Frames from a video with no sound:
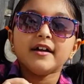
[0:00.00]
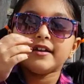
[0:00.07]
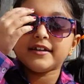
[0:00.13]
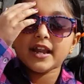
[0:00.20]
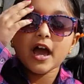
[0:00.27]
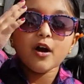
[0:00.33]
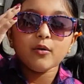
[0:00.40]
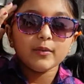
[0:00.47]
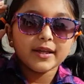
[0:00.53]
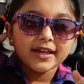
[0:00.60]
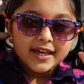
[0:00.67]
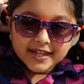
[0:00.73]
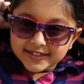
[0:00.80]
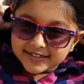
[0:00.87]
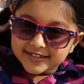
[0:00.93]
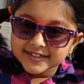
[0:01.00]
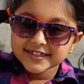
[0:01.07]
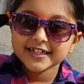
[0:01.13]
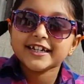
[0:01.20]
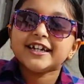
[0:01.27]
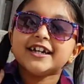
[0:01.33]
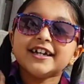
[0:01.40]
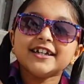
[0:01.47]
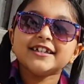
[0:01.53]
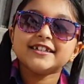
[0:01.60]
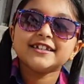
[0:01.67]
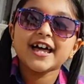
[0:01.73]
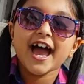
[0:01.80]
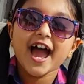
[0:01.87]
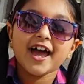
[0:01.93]
Now we can see
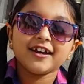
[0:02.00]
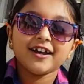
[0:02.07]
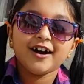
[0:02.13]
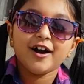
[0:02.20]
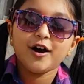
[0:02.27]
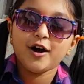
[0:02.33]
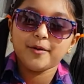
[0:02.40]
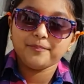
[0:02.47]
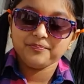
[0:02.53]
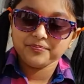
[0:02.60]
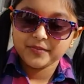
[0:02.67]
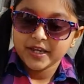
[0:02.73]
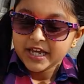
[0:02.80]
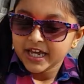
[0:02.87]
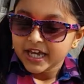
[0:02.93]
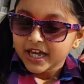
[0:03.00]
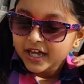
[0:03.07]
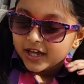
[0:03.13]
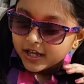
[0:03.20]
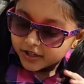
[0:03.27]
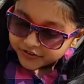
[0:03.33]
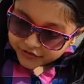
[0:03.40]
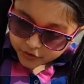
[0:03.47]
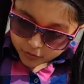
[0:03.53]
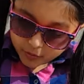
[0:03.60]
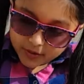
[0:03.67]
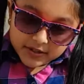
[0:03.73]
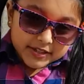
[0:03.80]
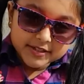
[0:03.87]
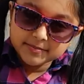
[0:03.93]
is that, so
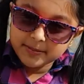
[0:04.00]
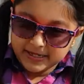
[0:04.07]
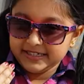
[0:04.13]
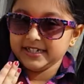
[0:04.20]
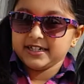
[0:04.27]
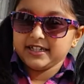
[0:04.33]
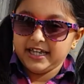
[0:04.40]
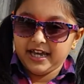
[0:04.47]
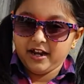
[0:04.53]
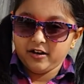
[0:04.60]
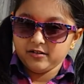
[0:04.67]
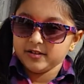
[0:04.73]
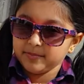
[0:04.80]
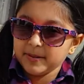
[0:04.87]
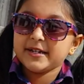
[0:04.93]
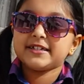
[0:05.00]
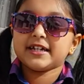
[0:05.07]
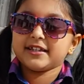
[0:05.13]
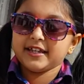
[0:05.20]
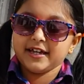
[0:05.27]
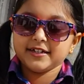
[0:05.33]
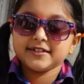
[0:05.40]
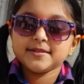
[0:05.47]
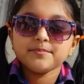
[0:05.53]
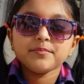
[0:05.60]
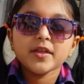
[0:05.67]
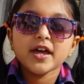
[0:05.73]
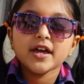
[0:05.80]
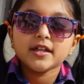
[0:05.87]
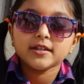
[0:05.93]
what is basically air? The basic things.
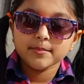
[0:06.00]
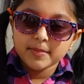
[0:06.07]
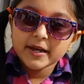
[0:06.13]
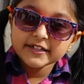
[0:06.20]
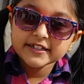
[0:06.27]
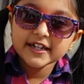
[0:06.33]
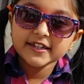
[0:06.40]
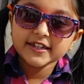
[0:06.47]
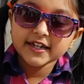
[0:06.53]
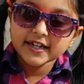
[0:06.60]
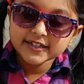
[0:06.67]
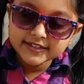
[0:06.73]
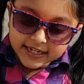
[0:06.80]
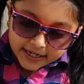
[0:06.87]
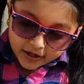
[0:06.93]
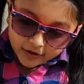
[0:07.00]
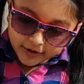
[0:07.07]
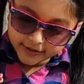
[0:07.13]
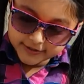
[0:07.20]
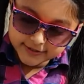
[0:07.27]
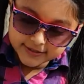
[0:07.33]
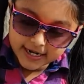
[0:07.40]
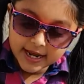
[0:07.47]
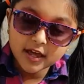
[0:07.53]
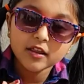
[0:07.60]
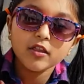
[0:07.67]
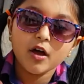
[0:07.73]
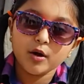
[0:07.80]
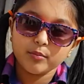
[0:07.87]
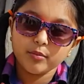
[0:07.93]
The basic thing is air is take a
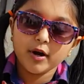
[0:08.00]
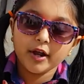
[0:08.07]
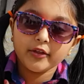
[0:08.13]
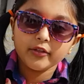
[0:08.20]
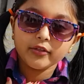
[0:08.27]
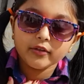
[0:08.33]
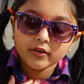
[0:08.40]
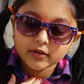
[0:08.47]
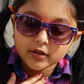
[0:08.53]
long breath.